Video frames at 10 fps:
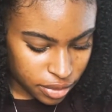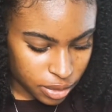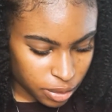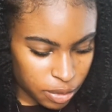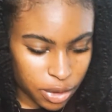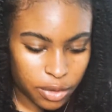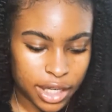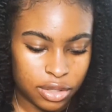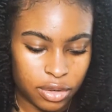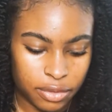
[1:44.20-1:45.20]
We
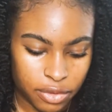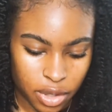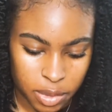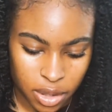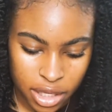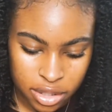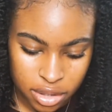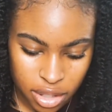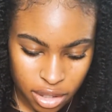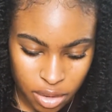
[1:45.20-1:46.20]
regret to inform you.
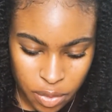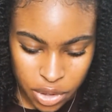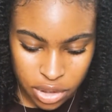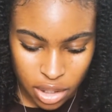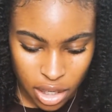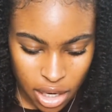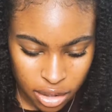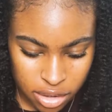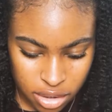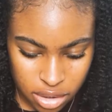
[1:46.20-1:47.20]
That's like the worst thing
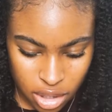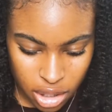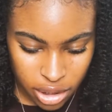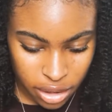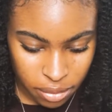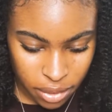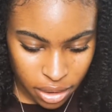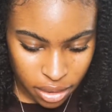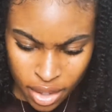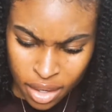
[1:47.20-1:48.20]
to start a letter
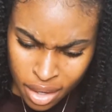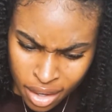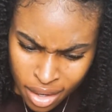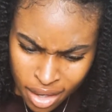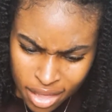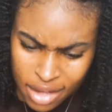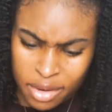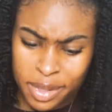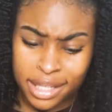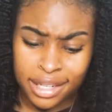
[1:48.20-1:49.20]
with. They
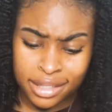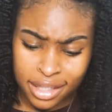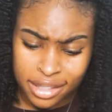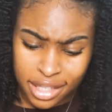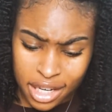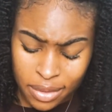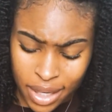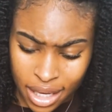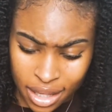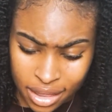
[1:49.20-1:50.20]
will be
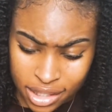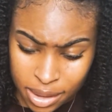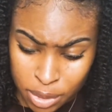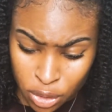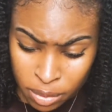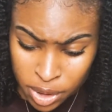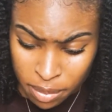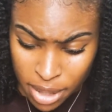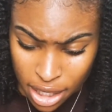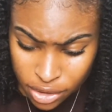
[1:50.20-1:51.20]
discontinuing the
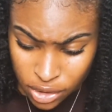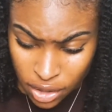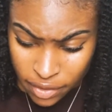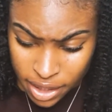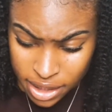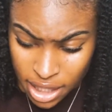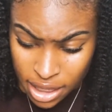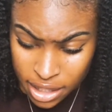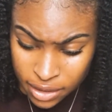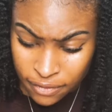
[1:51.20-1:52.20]
subscription box service,
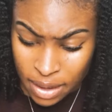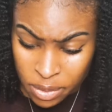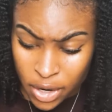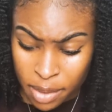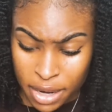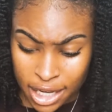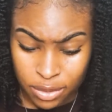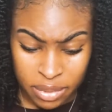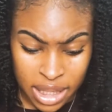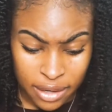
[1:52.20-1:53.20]
and this February box
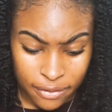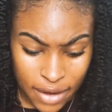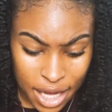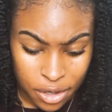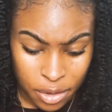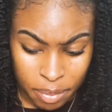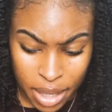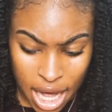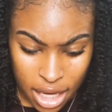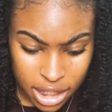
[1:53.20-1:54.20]
will be the final
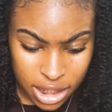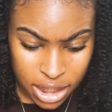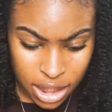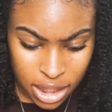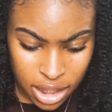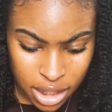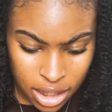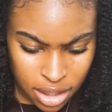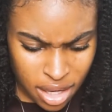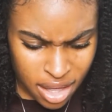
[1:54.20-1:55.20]
box.
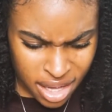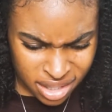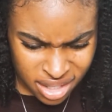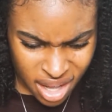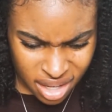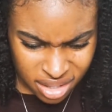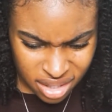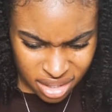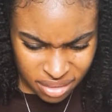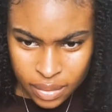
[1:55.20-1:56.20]
Oh, that
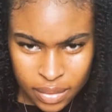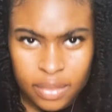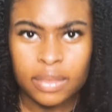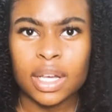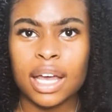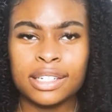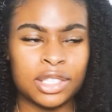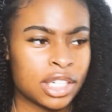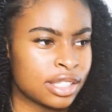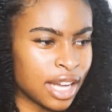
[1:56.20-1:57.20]
sucks. I
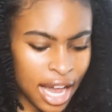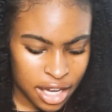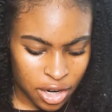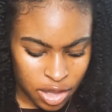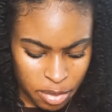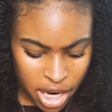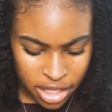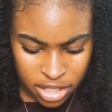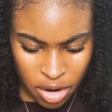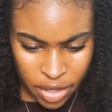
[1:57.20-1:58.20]
just got here and the
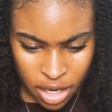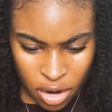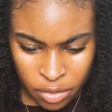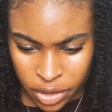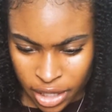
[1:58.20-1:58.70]
party's already over.